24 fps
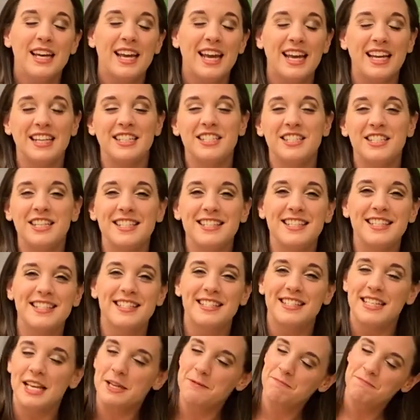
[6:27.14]
And Jesus
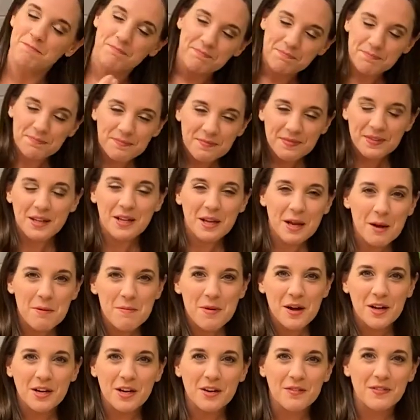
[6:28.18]
said, come
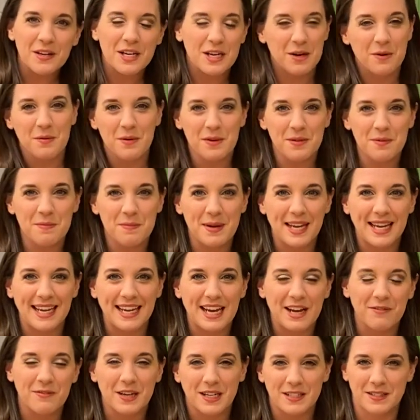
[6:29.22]
on over here with me.
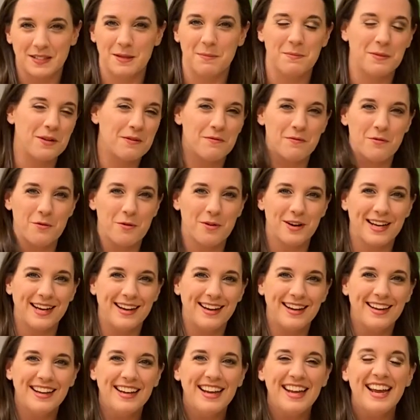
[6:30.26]
I've got something for you.
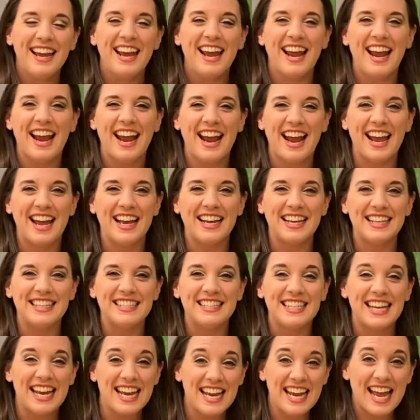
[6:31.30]
And
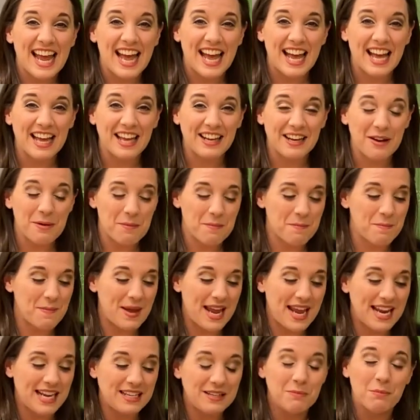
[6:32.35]
he had
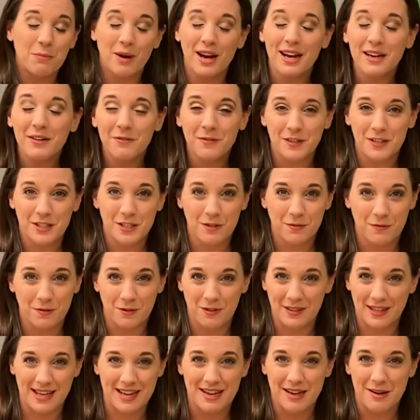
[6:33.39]
made breakfast for
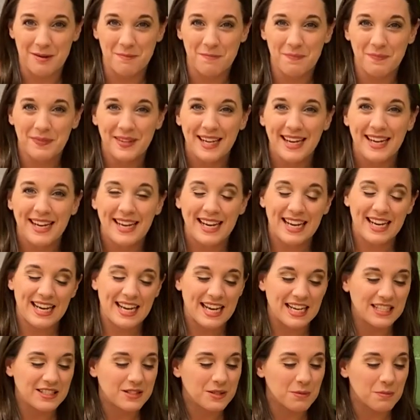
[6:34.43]
them. He
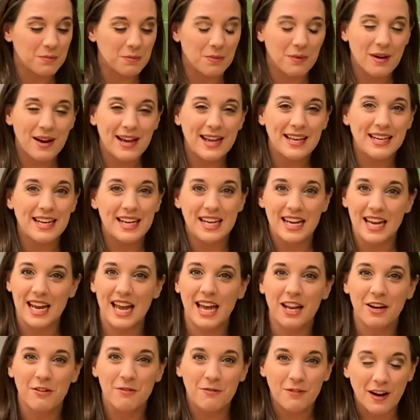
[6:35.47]
had some bread, and he
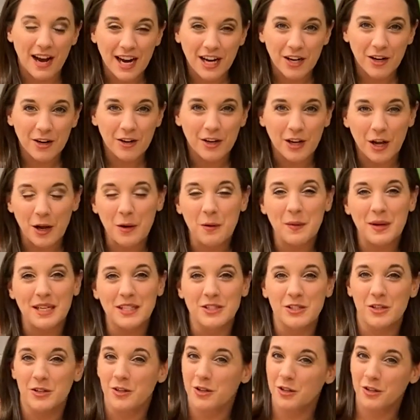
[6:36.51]
had a fire going
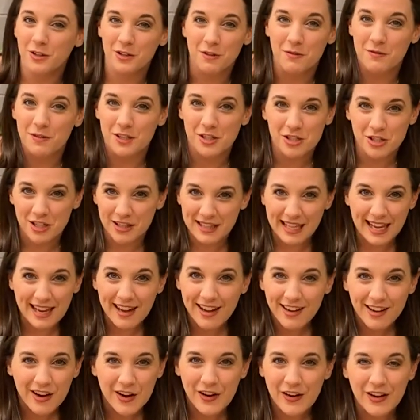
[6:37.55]
to cook the fish that they
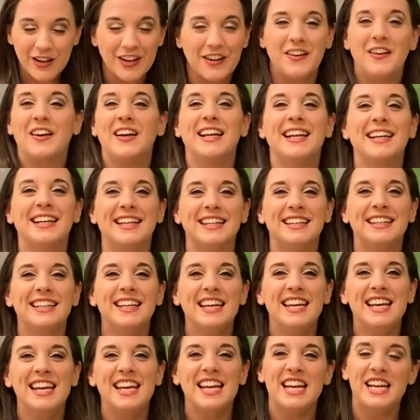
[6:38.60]
had caught on. And
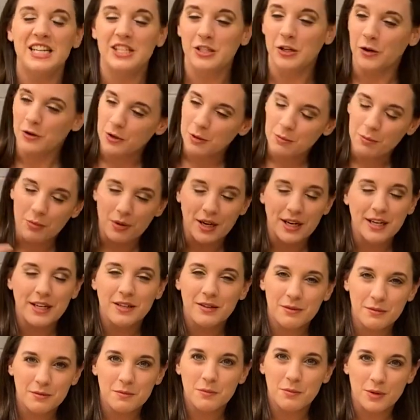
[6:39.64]
he told them,
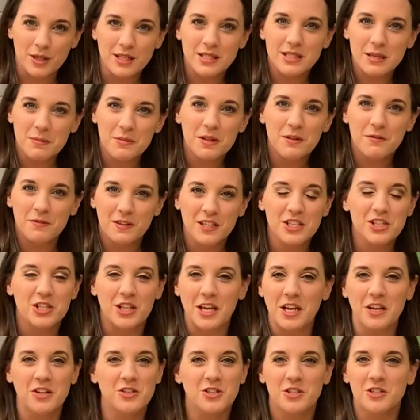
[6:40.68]
bring some of the fish
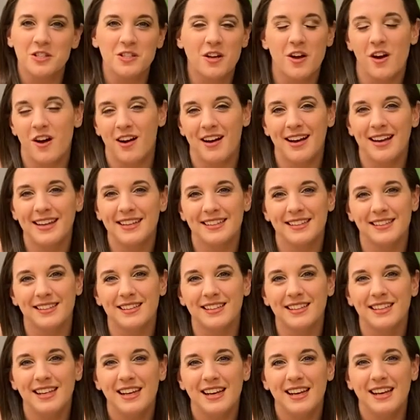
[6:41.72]
that you just caught,
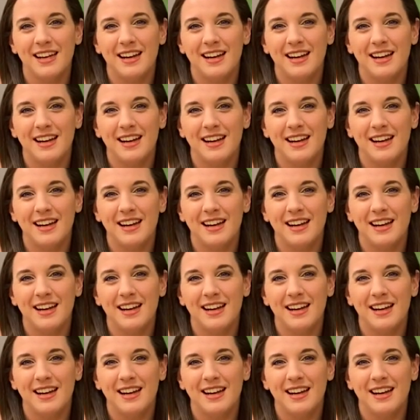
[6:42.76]
and